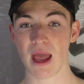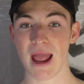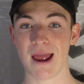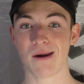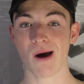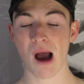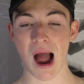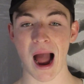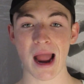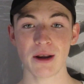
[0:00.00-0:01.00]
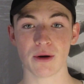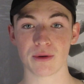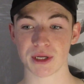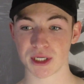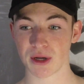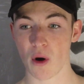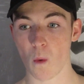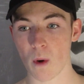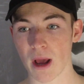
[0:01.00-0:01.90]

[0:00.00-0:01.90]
And I noticed when